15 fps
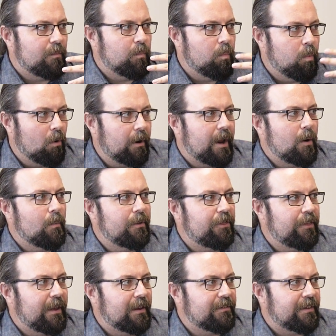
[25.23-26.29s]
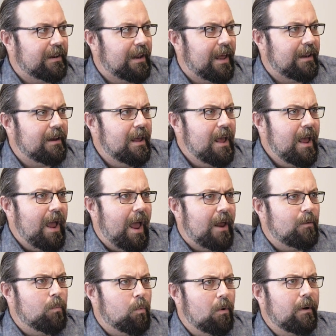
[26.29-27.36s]
working with things
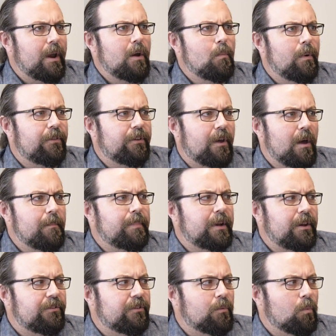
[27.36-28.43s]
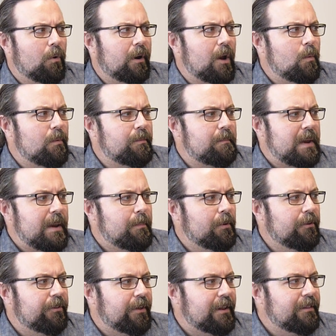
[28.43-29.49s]
and working with companies and working with
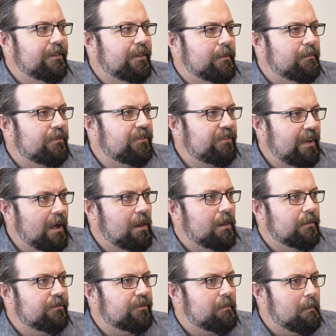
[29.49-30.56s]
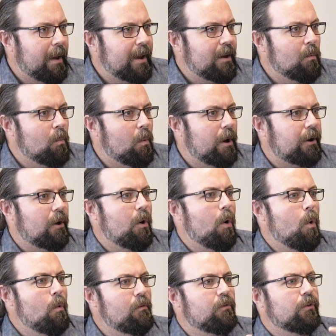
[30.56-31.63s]
people that themselves might want to
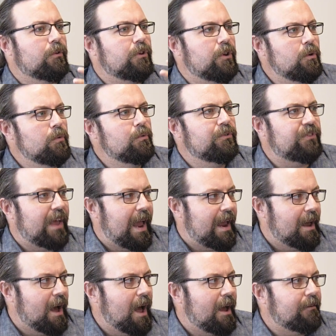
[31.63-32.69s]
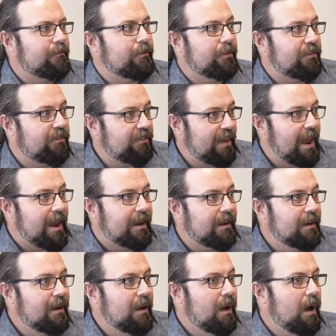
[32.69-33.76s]
overuse AI for the
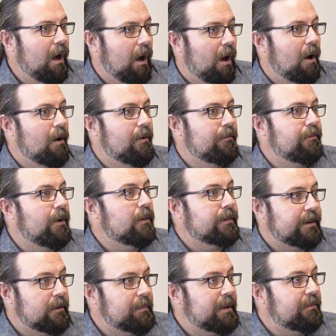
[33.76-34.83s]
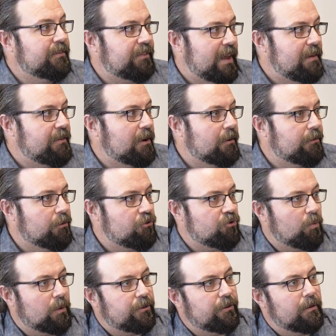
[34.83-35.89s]
sake of a little bit of saving on their
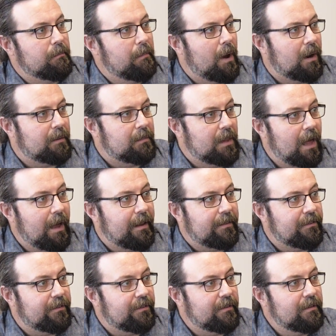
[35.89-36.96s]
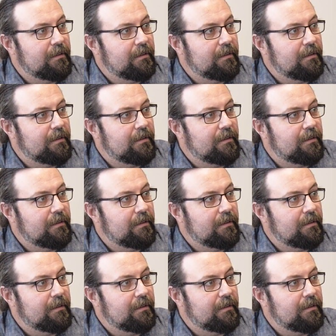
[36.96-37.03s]
short-term bottom lines.